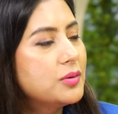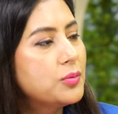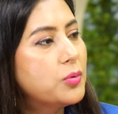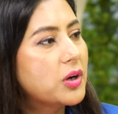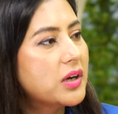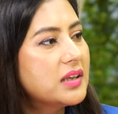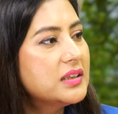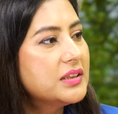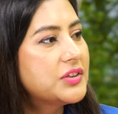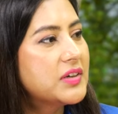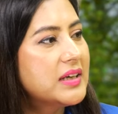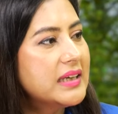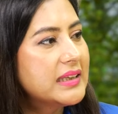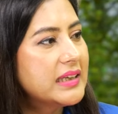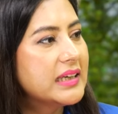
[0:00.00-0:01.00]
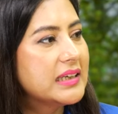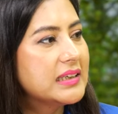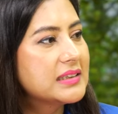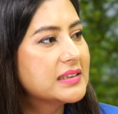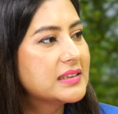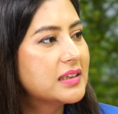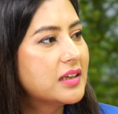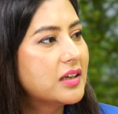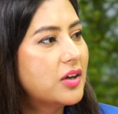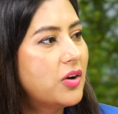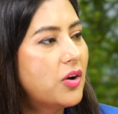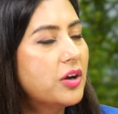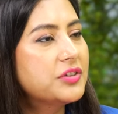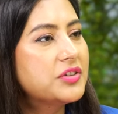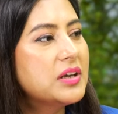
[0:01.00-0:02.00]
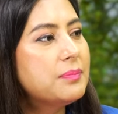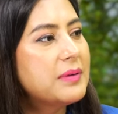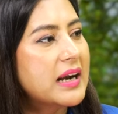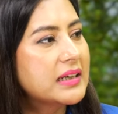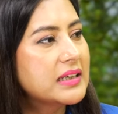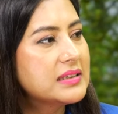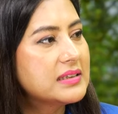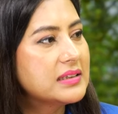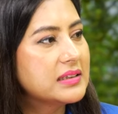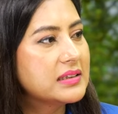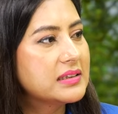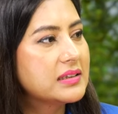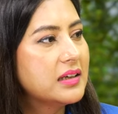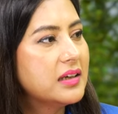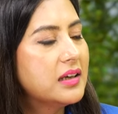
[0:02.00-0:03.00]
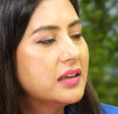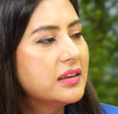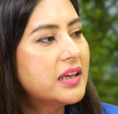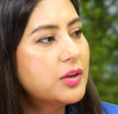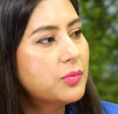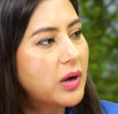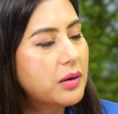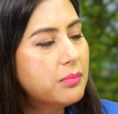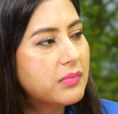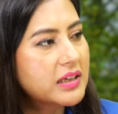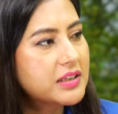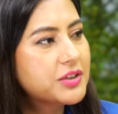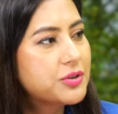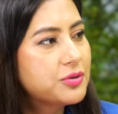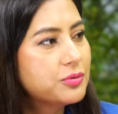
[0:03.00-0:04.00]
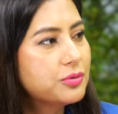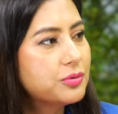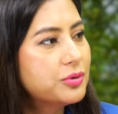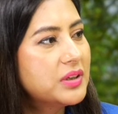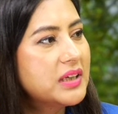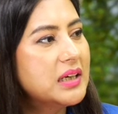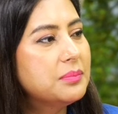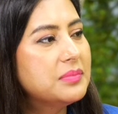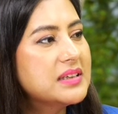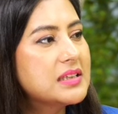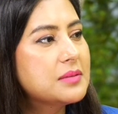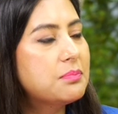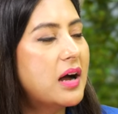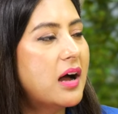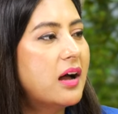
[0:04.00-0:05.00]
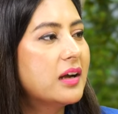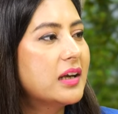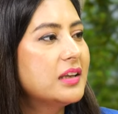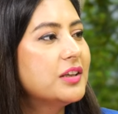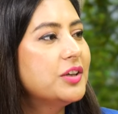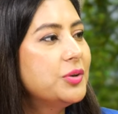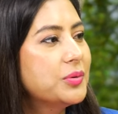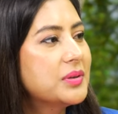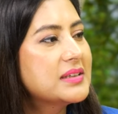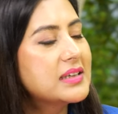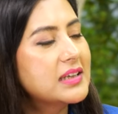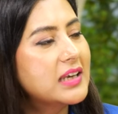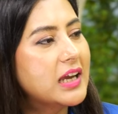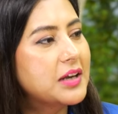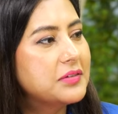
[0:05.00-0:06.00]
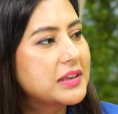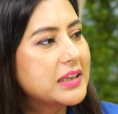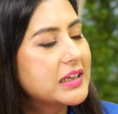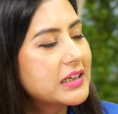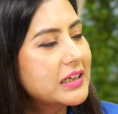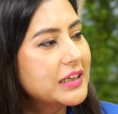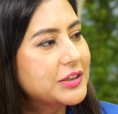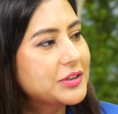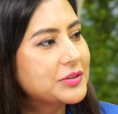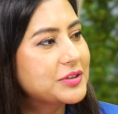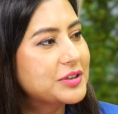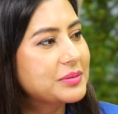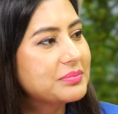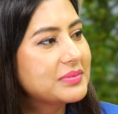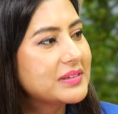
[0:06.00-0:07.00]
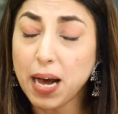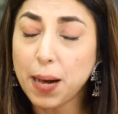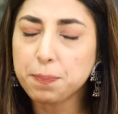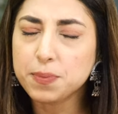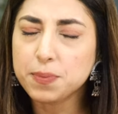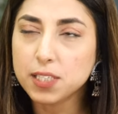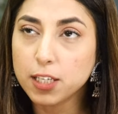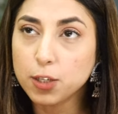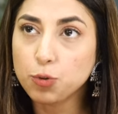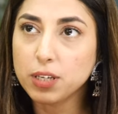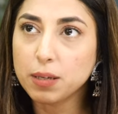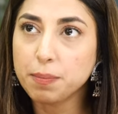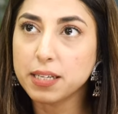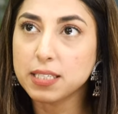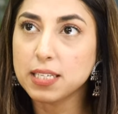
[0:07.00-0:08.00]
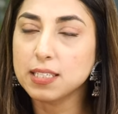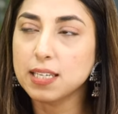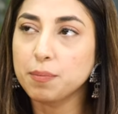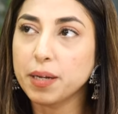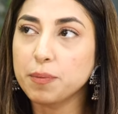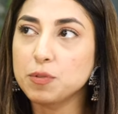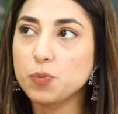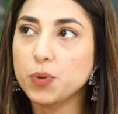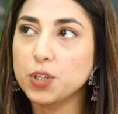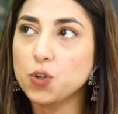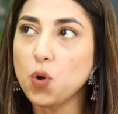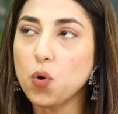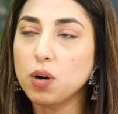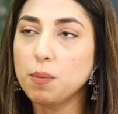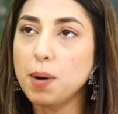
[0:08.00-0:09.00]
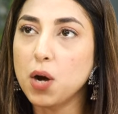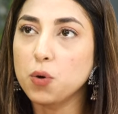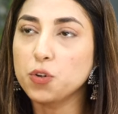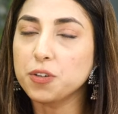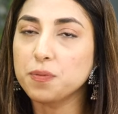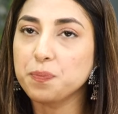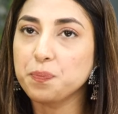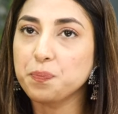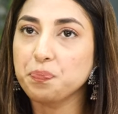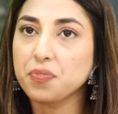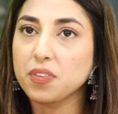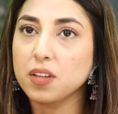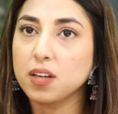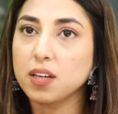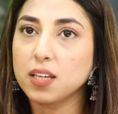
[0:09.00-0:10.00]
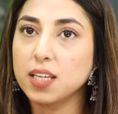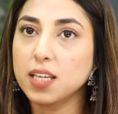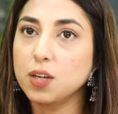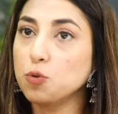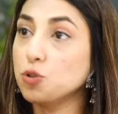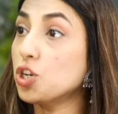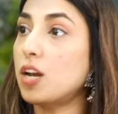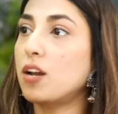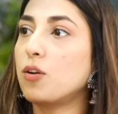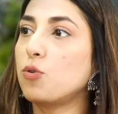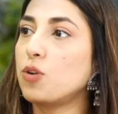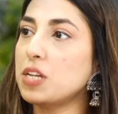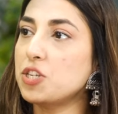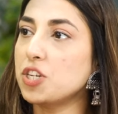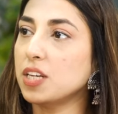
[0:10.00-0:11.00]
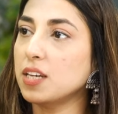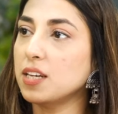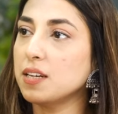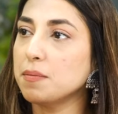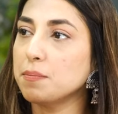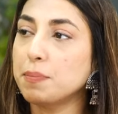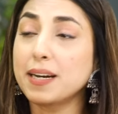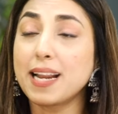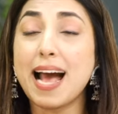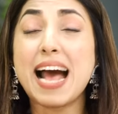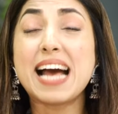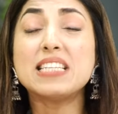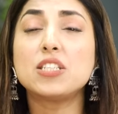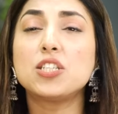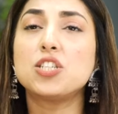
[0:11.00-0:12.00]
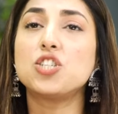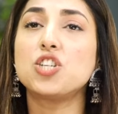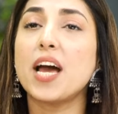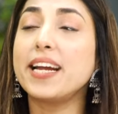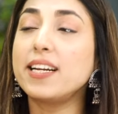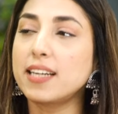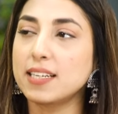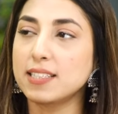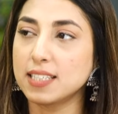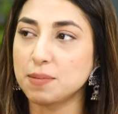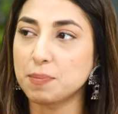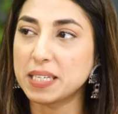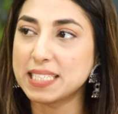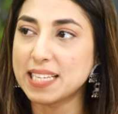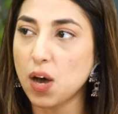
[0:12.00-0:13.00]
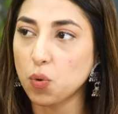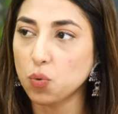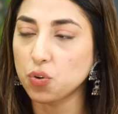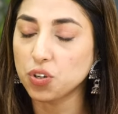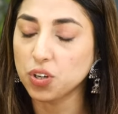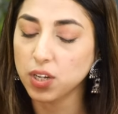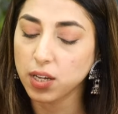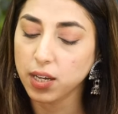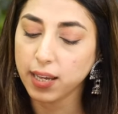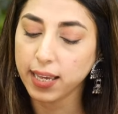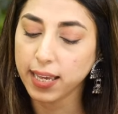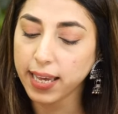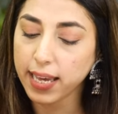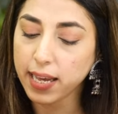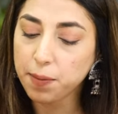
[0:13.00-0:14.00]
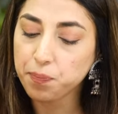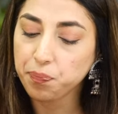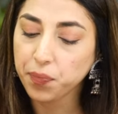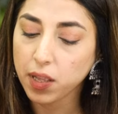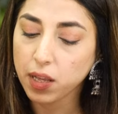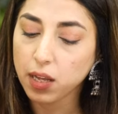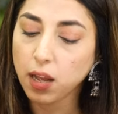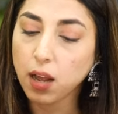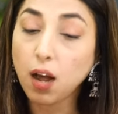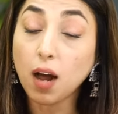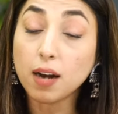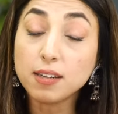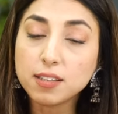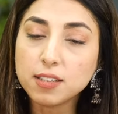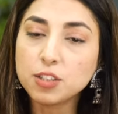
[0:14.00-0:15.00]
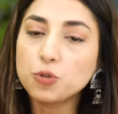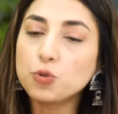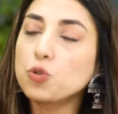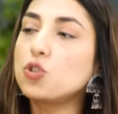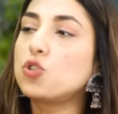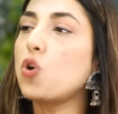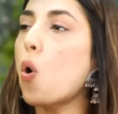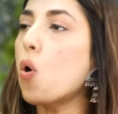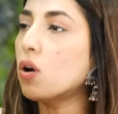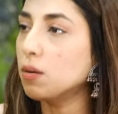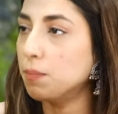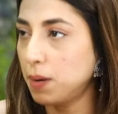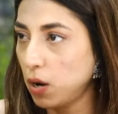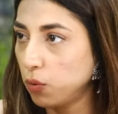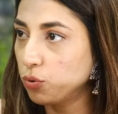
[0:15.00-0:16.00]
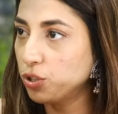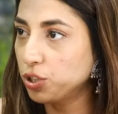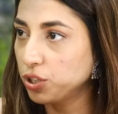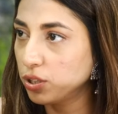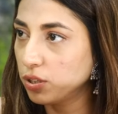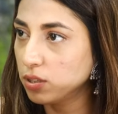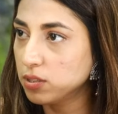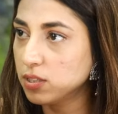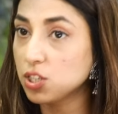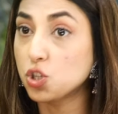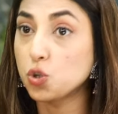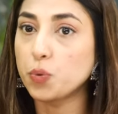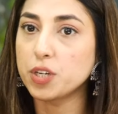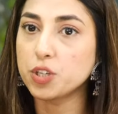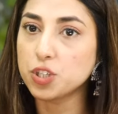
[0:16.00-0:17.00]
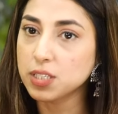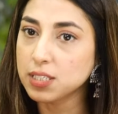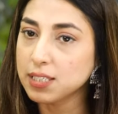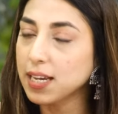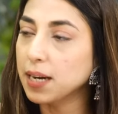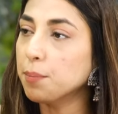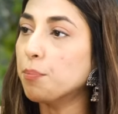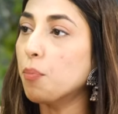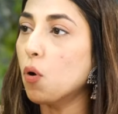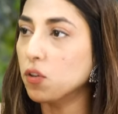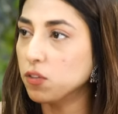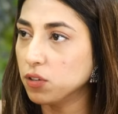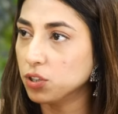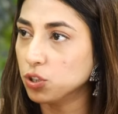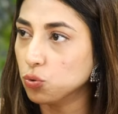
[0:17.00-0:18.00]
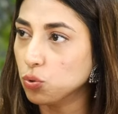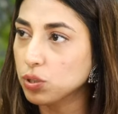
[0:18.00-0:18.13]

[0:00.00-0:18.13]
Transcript: What are the three things or three practices that one must do to keep the spark and the newness alive in their relationship? Absolutely basic. Sometimes we talk about ki kuch alag hona chahiye, but as trite as it may sound, A, continue to talk about situations that bother you.